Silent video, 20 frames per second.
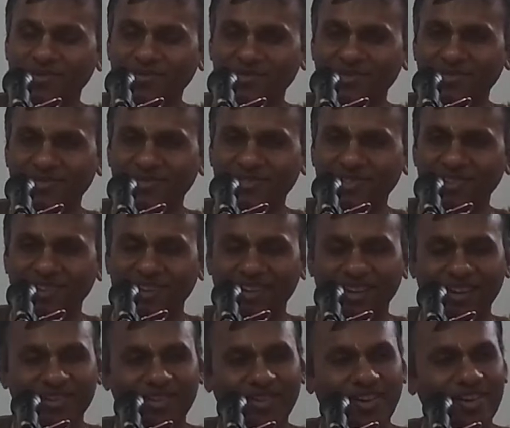Jamun
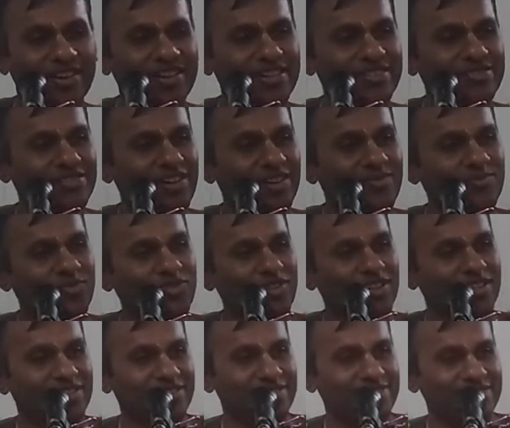and called it ISKCON
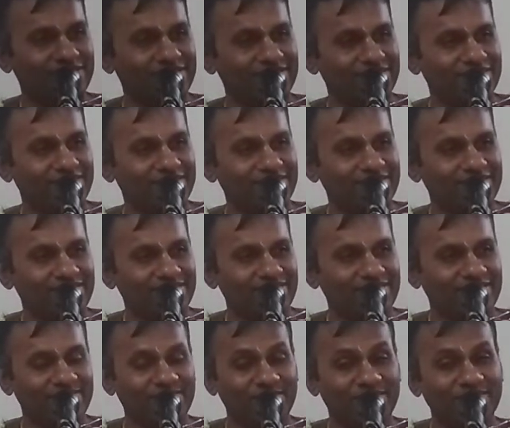bullet.
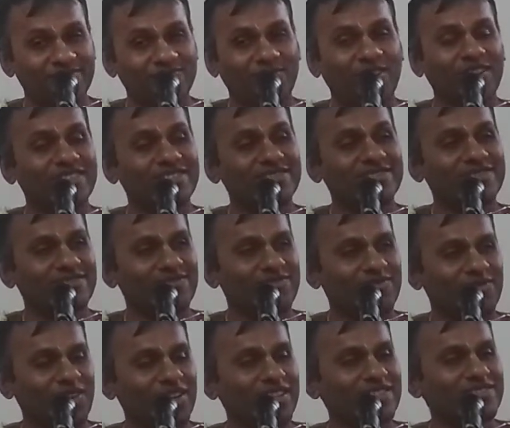So
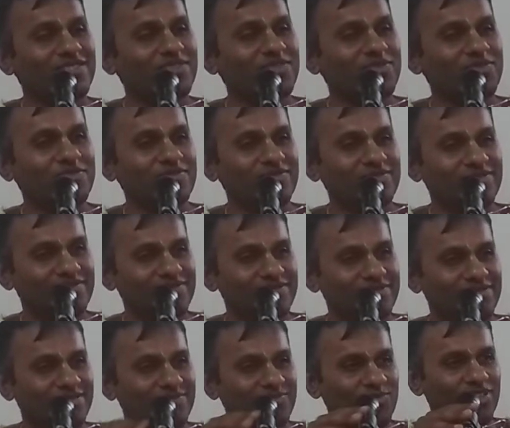what does it do,
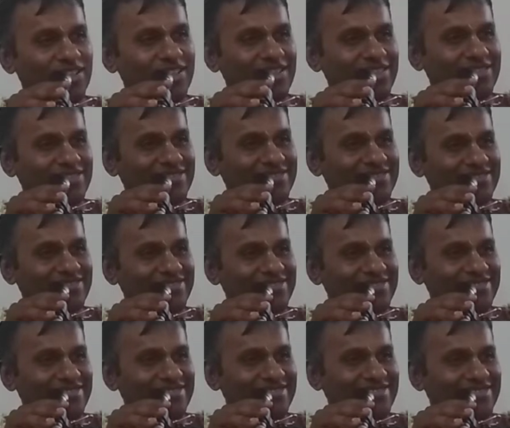this bullet?
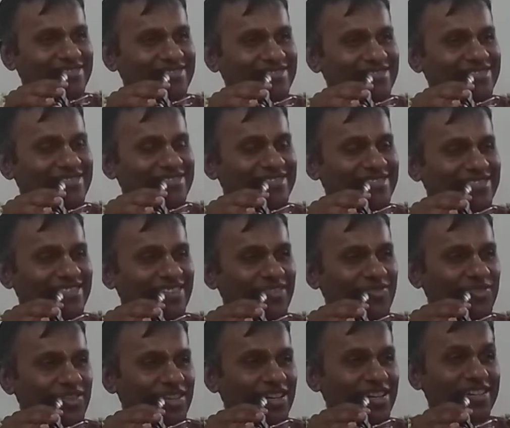
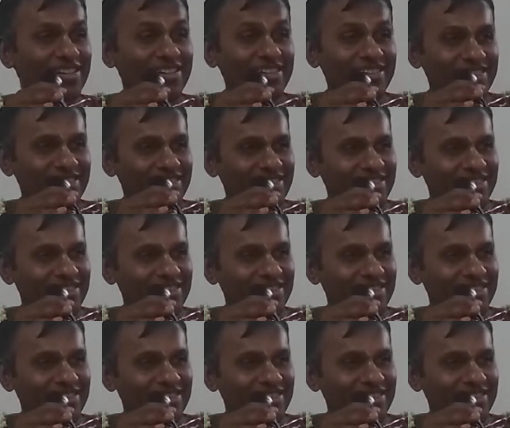If you eat it,